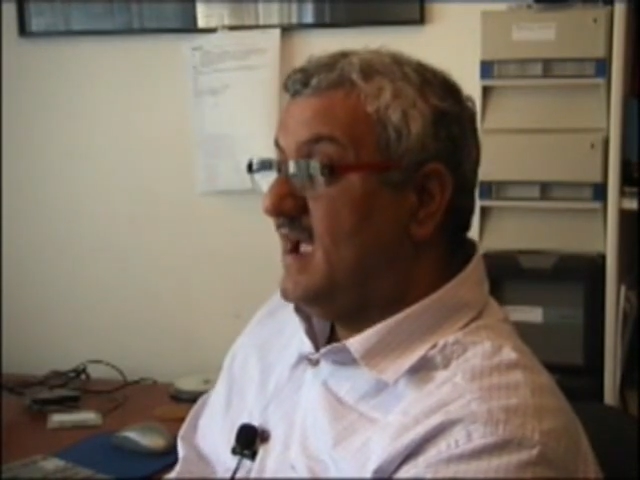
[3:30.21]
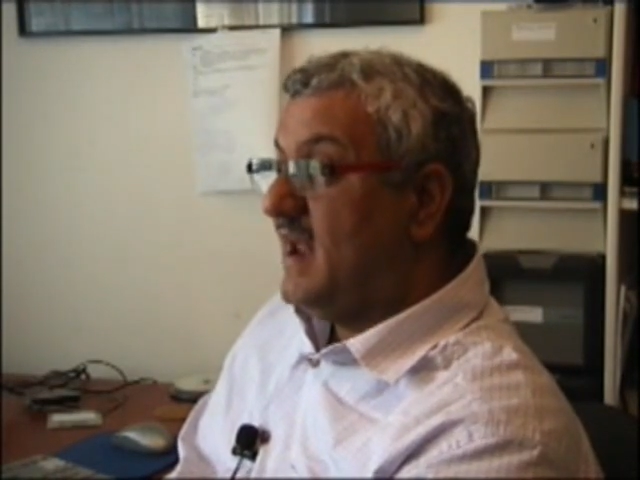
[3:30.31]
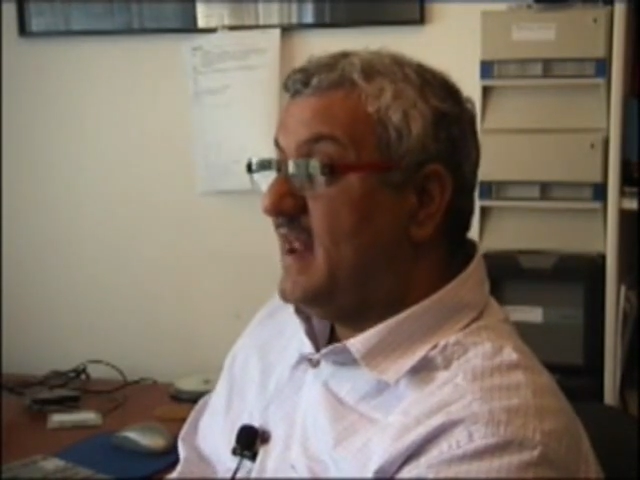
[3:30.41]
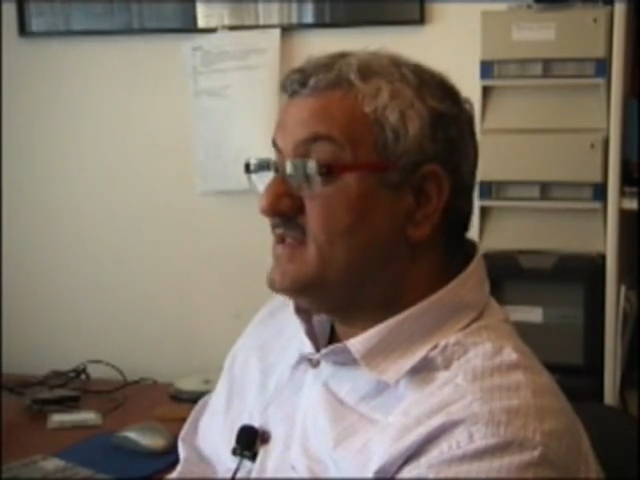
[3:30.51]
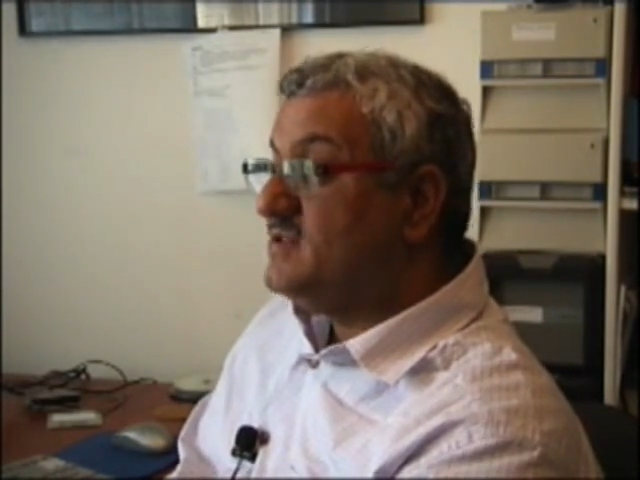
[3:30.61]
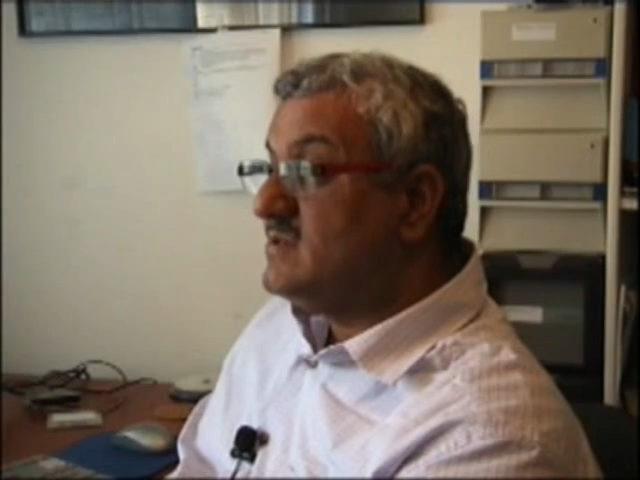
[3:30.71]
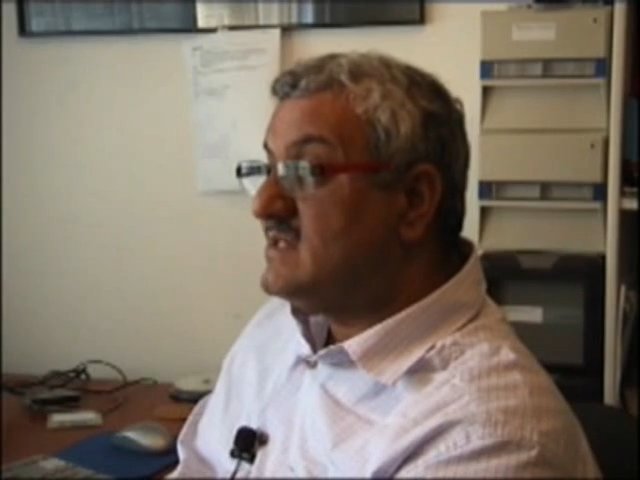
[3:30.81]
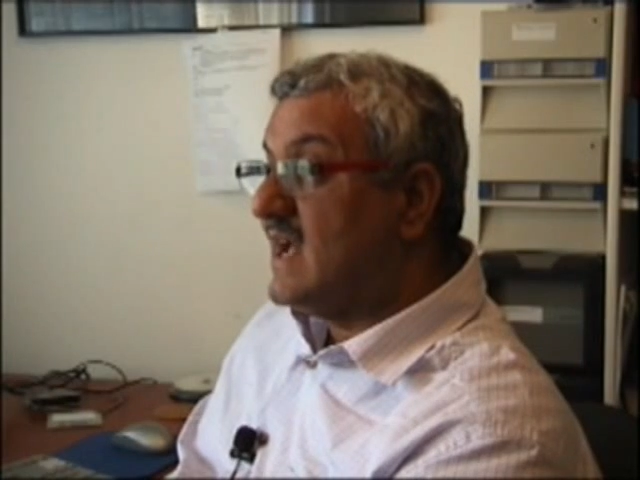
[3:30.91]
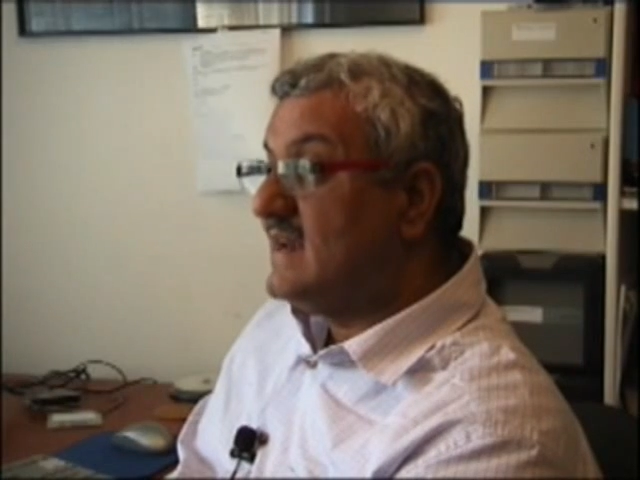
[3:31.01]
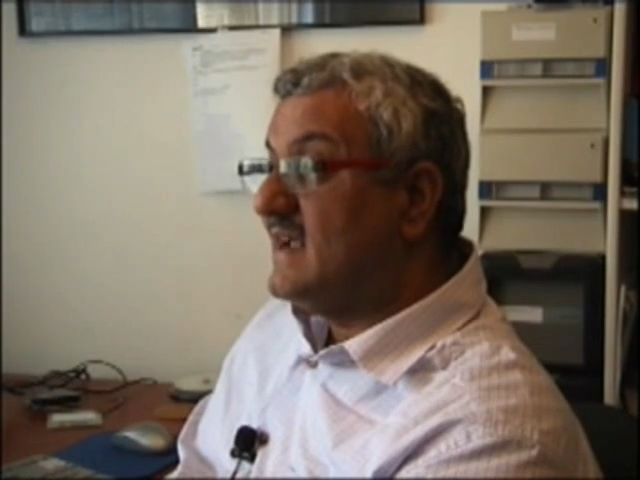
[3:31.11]
and as you
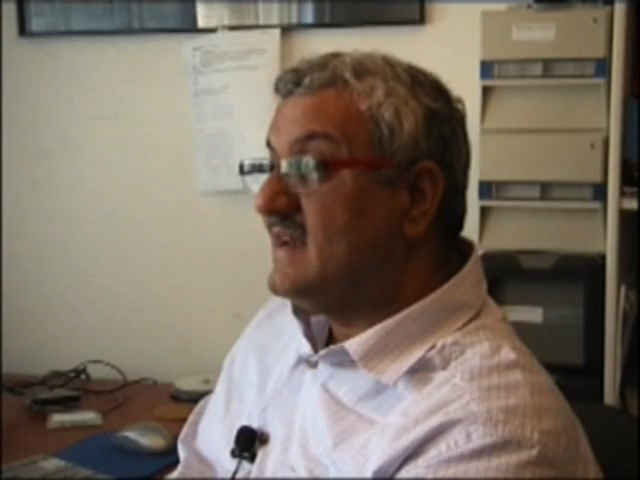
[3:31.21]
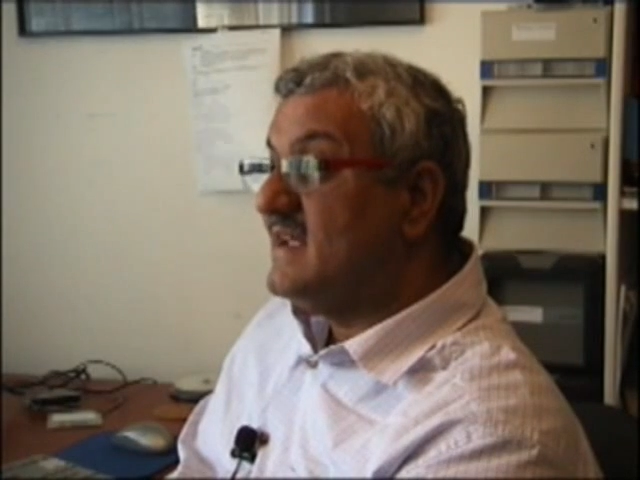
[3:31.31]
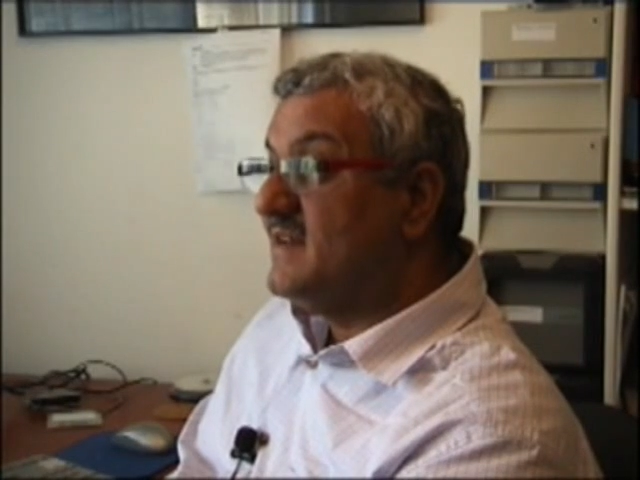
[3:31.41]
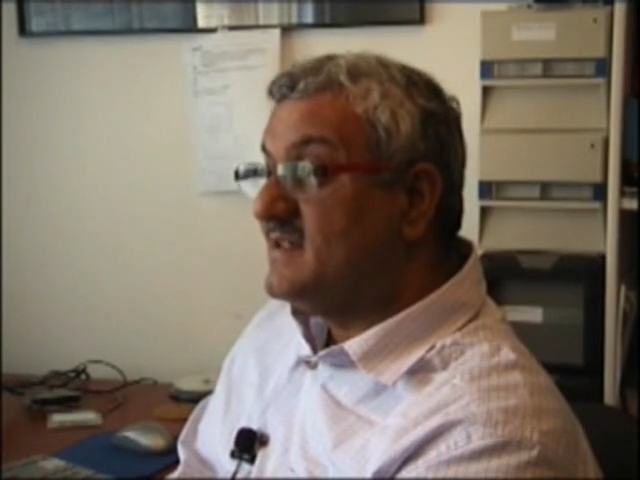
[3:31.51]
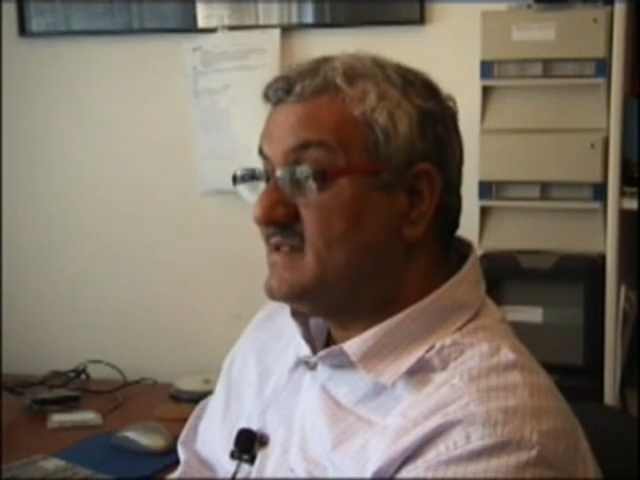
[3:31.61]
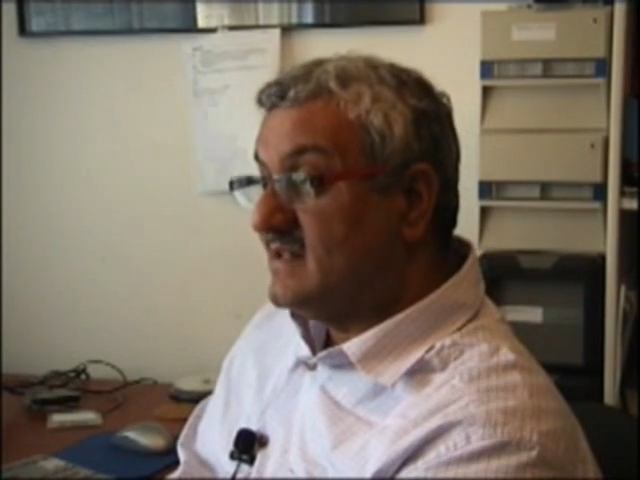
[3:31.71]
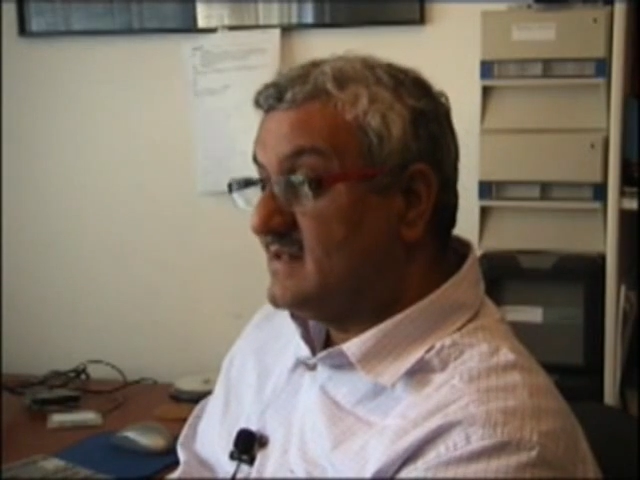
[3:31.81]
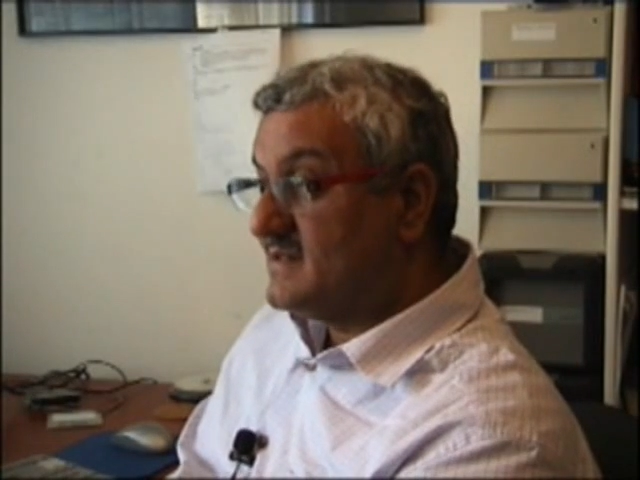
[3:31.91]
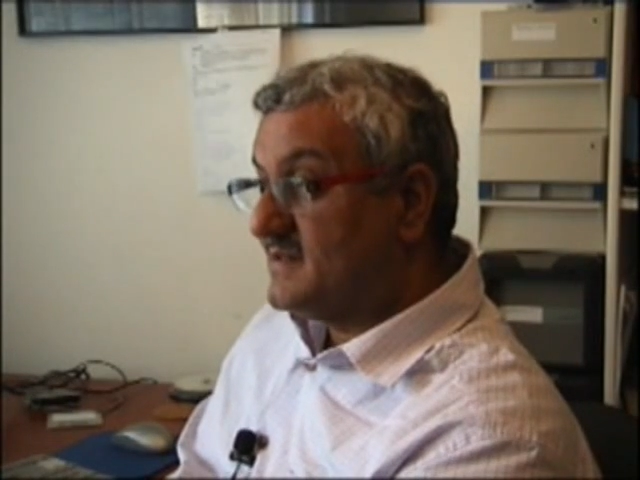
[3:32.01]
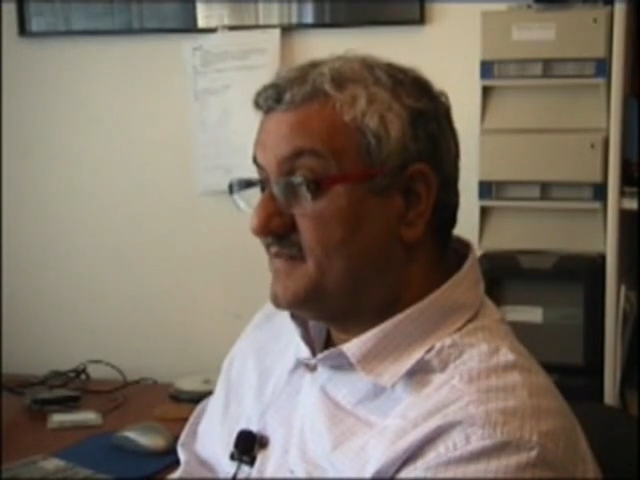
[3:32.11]
start getting
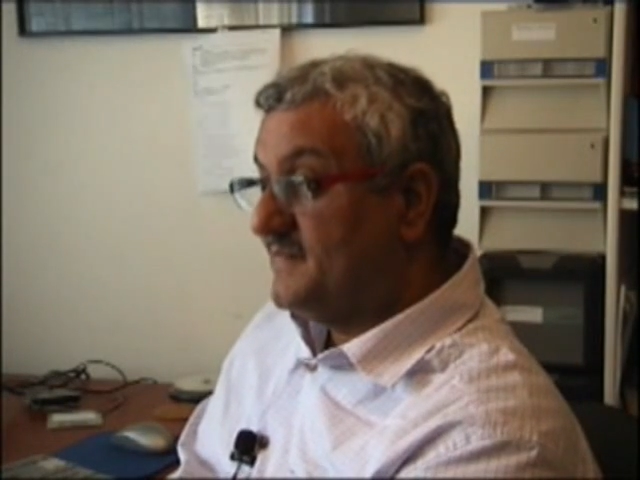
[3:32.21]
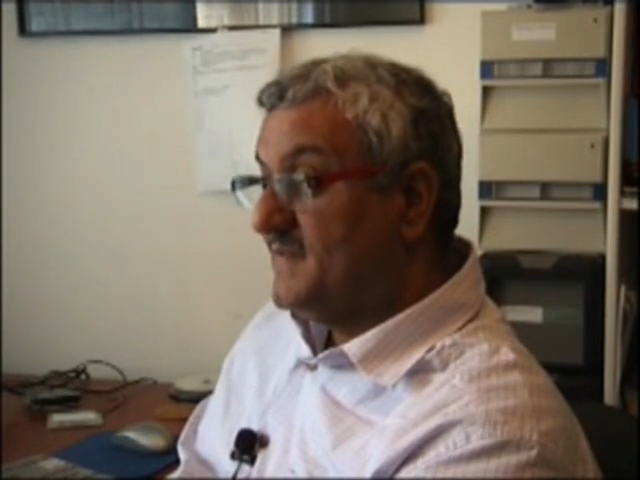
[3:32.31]
results,